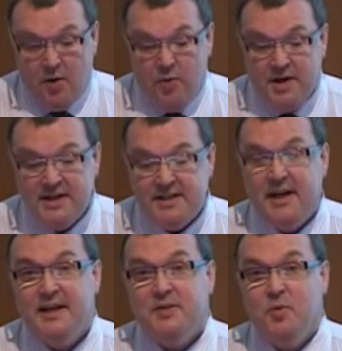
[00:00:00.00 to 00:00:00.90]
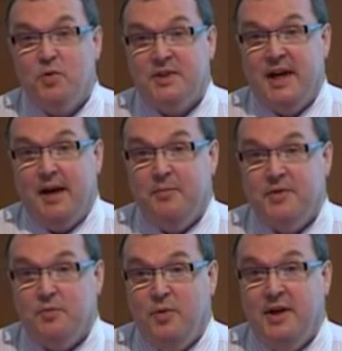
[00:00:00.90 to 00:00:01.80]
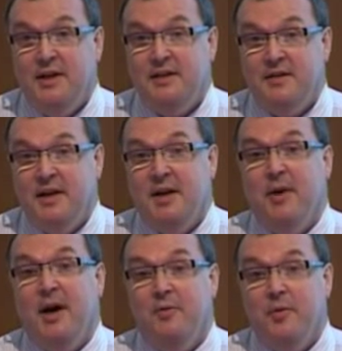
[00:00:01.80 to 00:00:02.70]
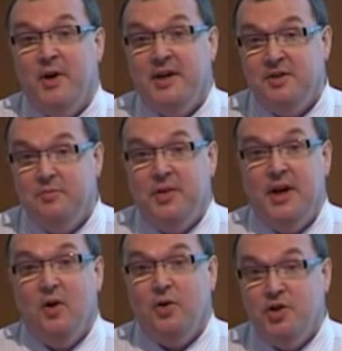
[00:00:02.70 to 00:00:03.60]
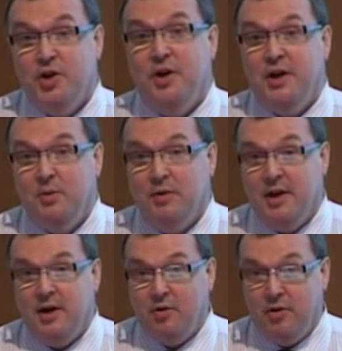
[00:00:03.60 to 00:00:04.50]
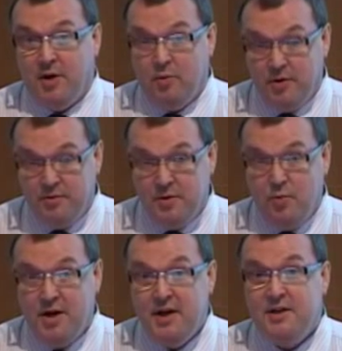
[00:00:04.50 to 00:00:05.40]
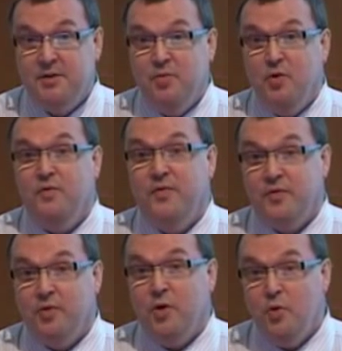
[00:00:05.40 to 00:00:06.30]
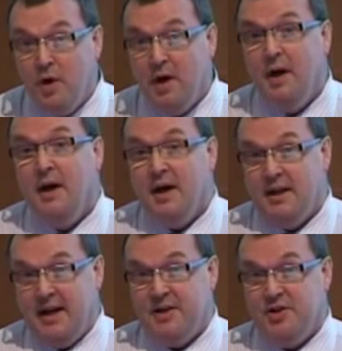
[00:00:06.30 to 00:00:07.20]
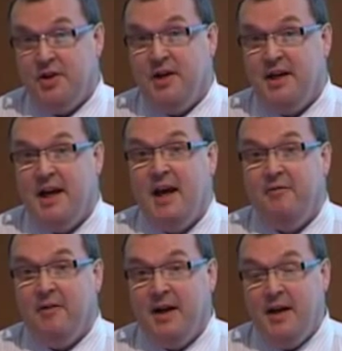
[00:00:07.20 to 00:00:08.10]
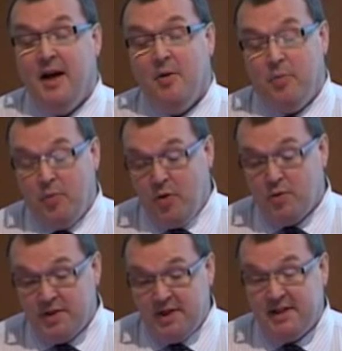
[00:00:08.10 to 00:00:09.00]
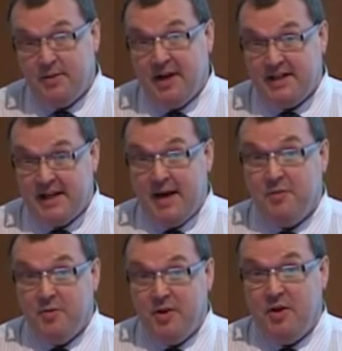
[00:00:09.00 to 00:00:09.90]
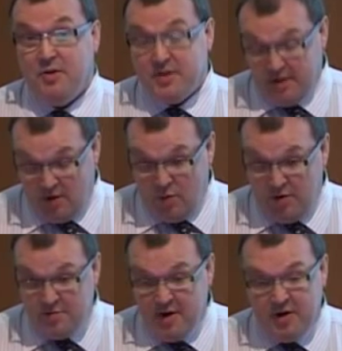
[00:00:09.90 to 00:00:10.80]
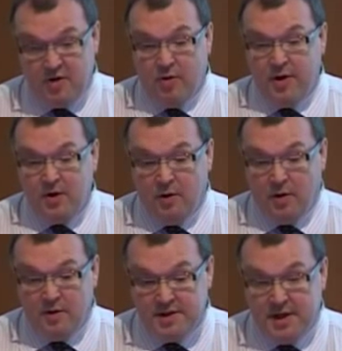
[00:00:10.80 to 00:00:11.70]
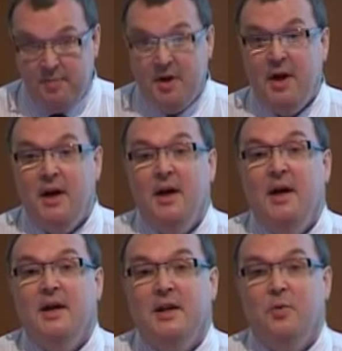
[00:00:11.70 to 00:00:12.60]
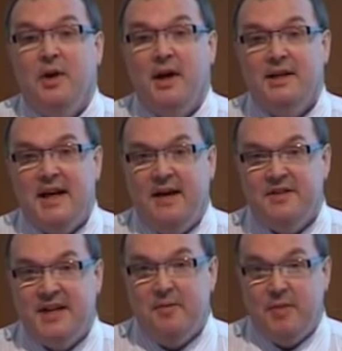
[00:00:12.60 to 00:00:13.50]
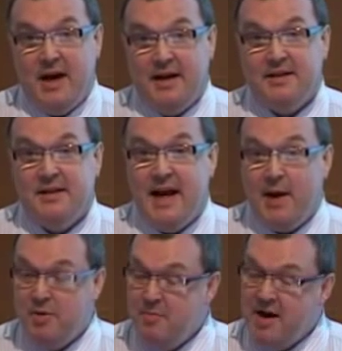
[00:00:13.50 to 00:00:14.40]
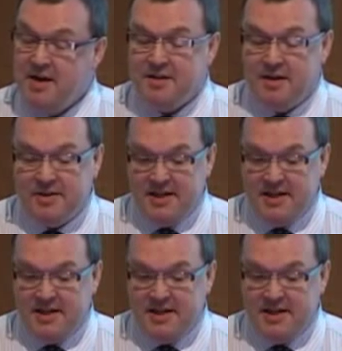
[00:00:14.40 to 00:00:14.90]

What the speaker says: We need to take small steps. We need to think about the patient being on a journey with their chronic wound, and we need to move through that journey carefully. But we also need to accept that because the wound may be chronic or long-term, that we're going to have setbacks, and how we manage those